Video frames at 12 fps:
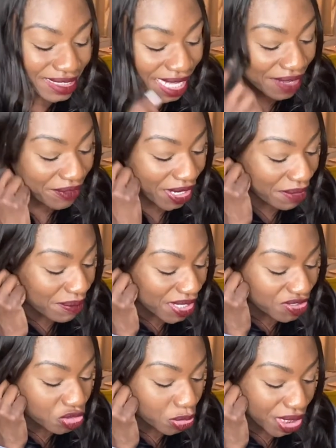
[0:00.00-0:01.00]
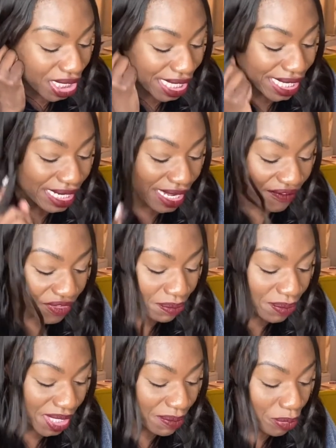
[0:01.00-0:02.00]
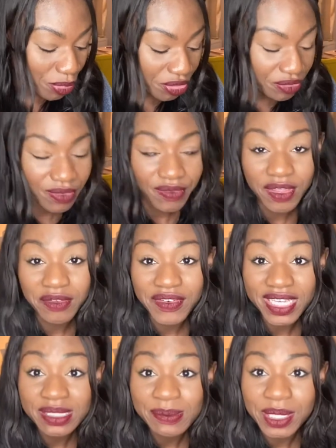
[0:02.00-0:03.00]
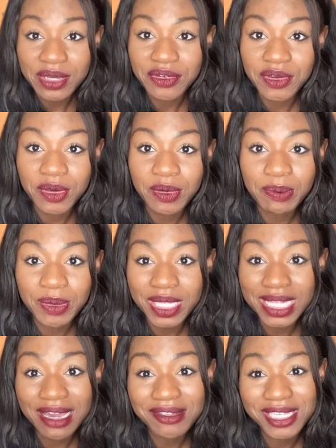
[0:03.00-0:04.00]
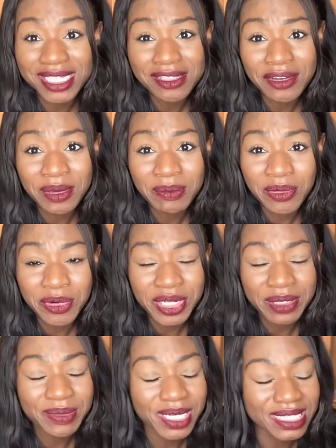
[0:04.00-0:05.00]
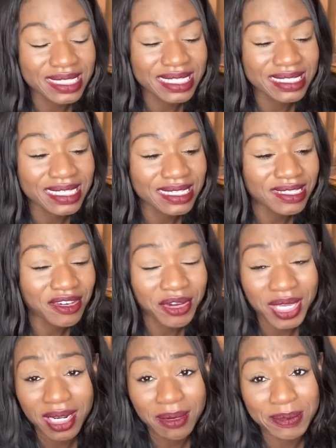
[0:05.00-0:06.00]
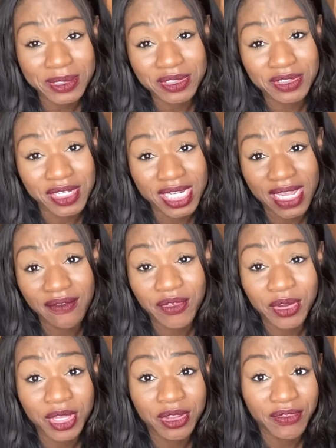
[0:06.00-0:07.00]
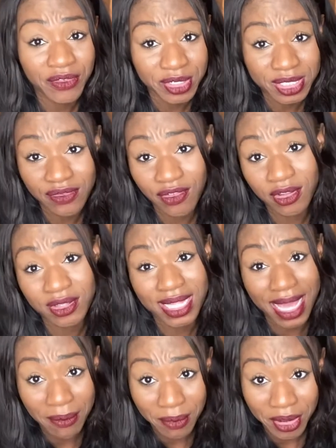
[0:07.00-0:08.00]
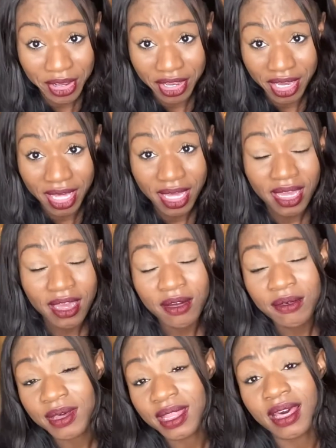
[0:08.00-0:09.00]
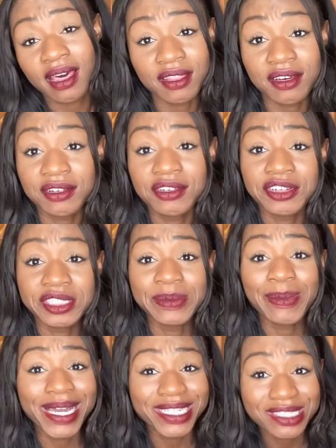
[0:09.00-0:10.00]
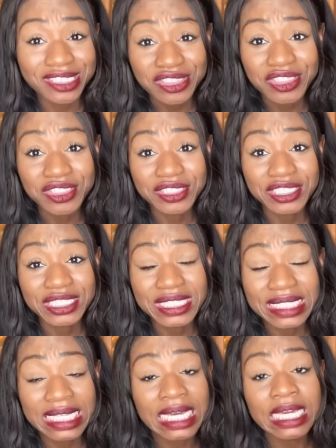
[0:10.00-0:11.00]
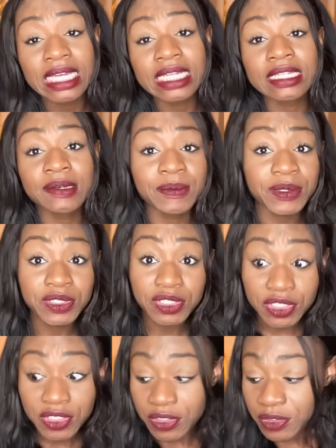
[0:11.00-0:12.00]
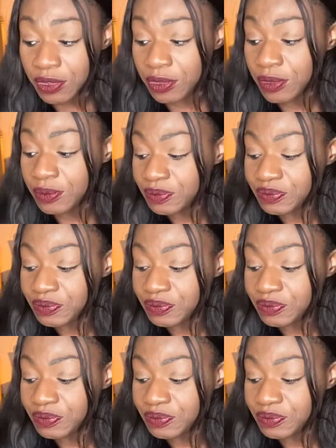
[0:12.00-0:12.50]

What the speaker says: I recommend joining an FNP Board Review Facebook group. Now, these are important because this is a great opportunity for you to, first of all, network with other nurse practitioners. Number two,